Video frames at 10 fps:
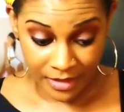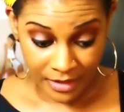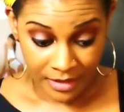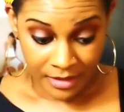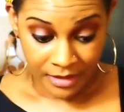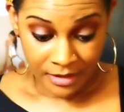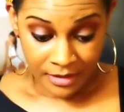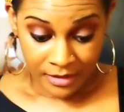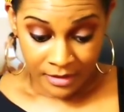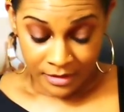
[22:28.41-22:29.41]

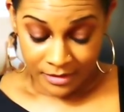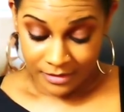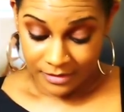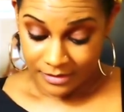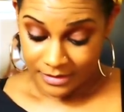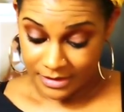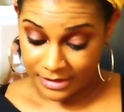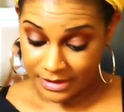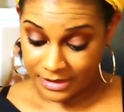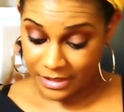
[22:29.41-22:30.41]
to
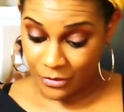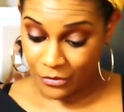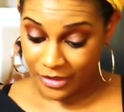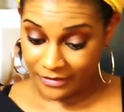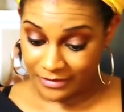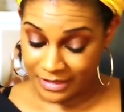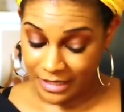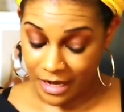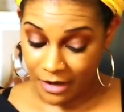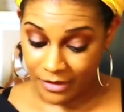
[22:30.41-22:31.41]
see what's
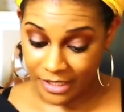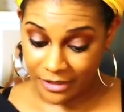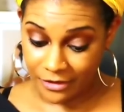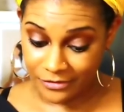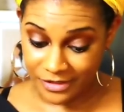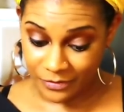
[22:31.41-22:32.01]
going on